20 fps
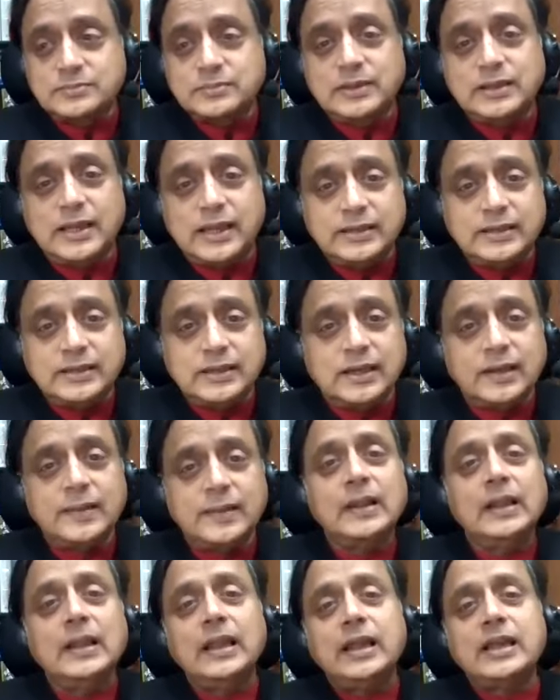and millennia
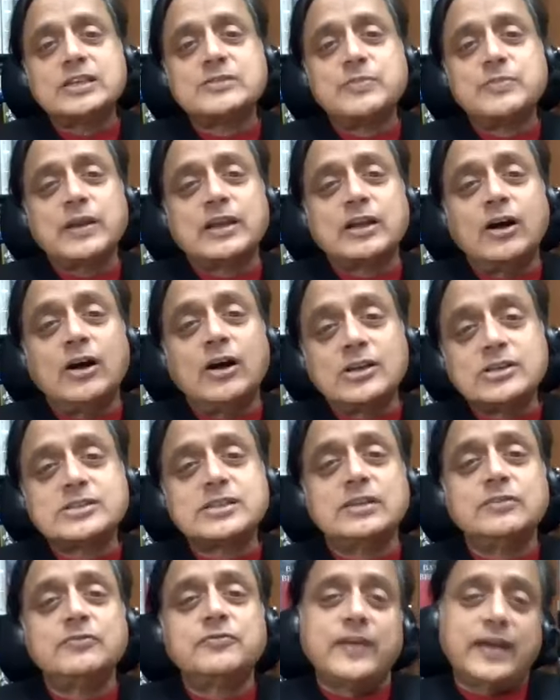is
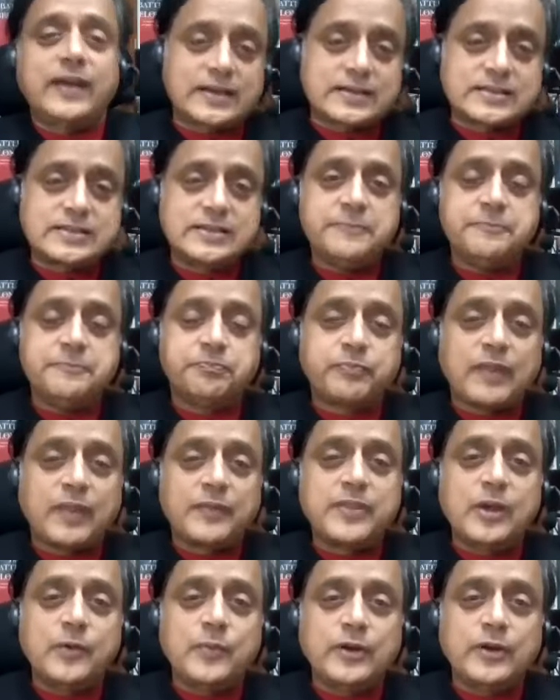because, in fact,
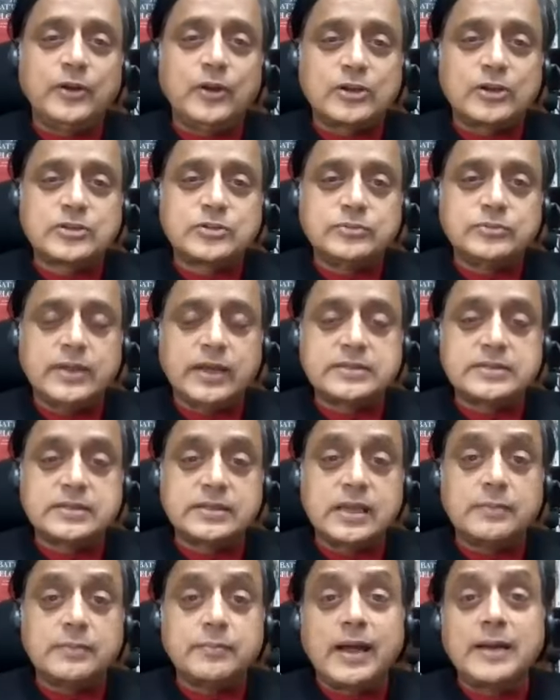they were not
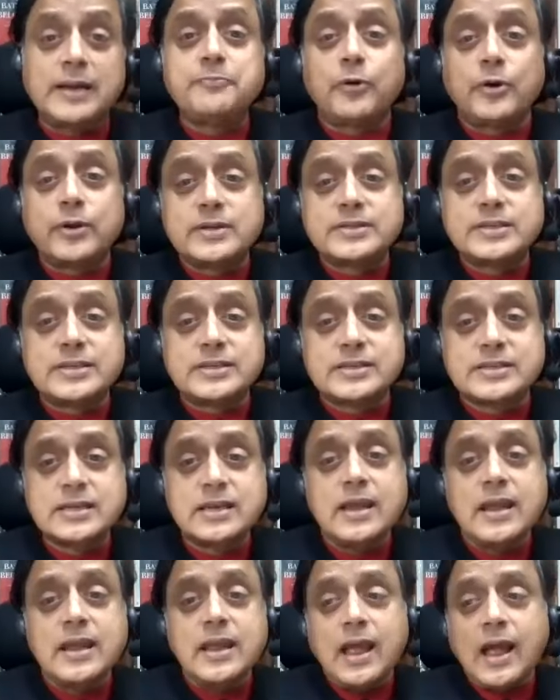united. Now, my point
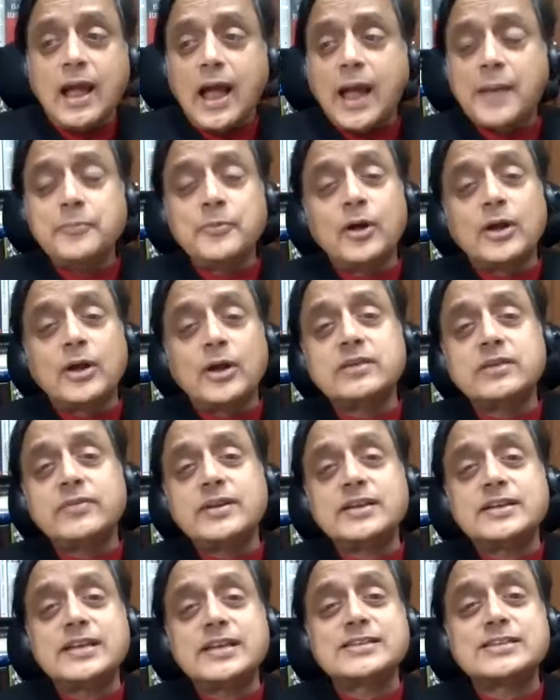is, I'm not
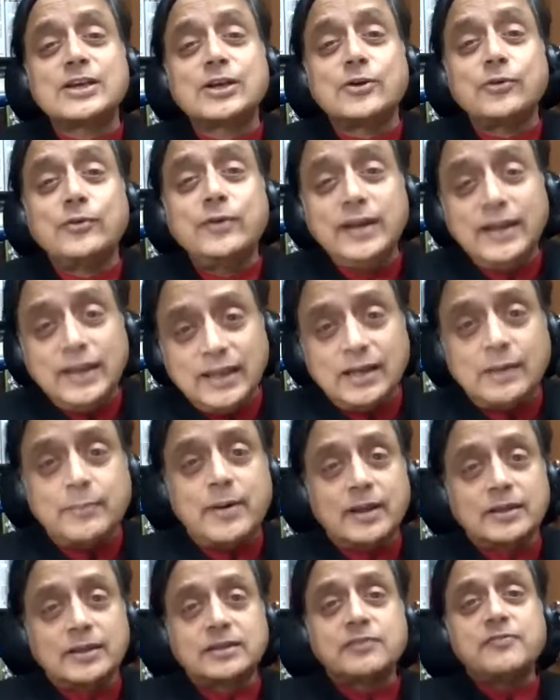even disagreeing
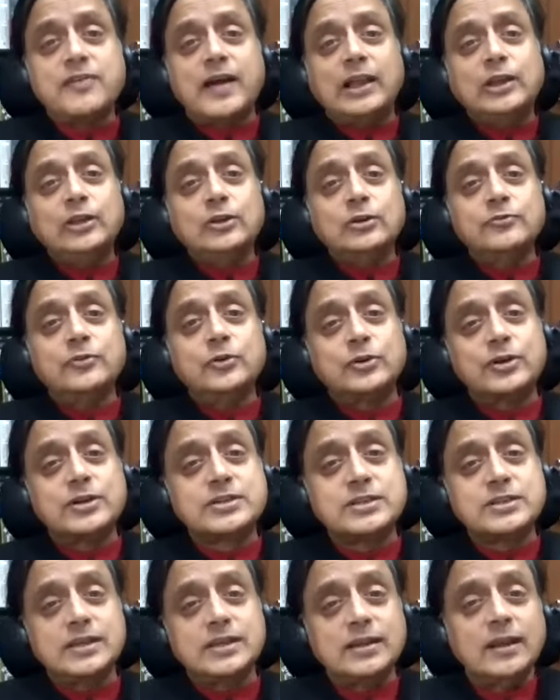about the value of
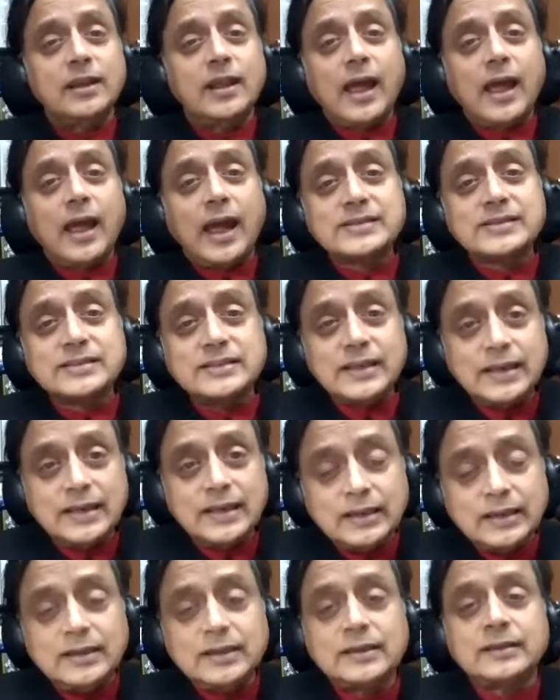unity. As an
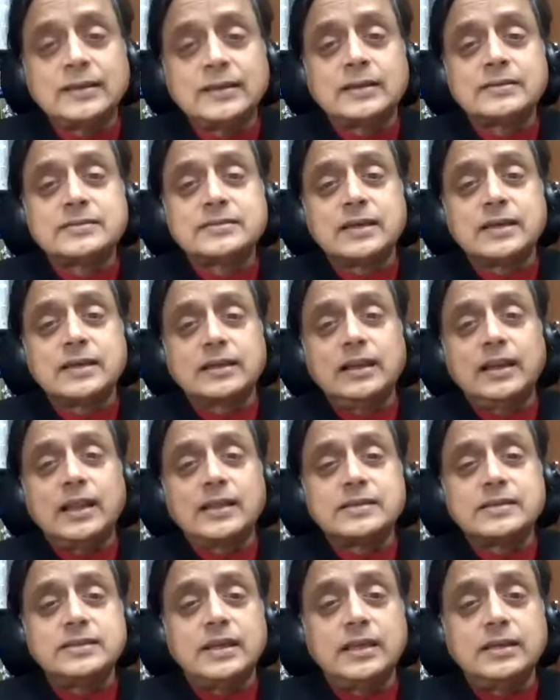Indian, and certainly
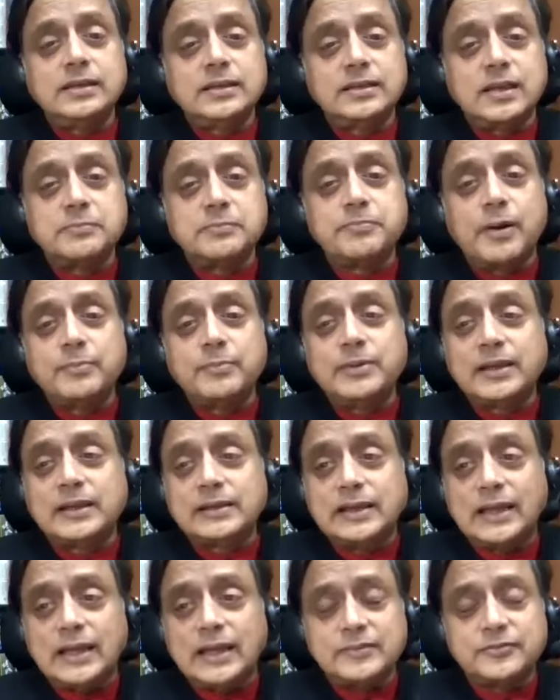as an Indian in
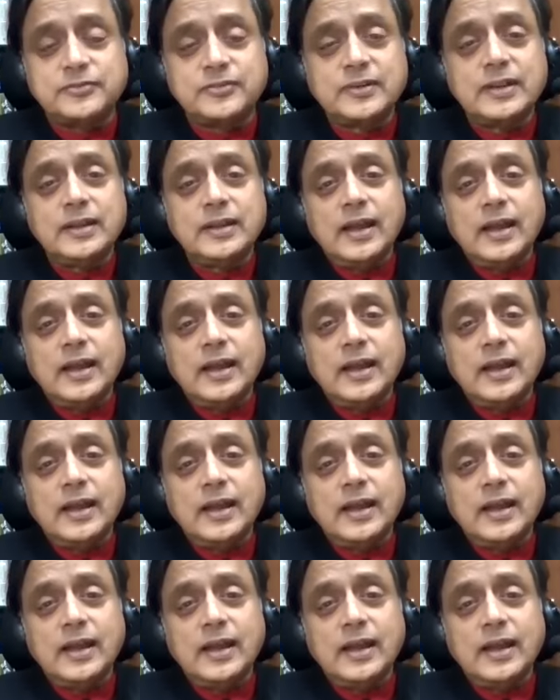public life,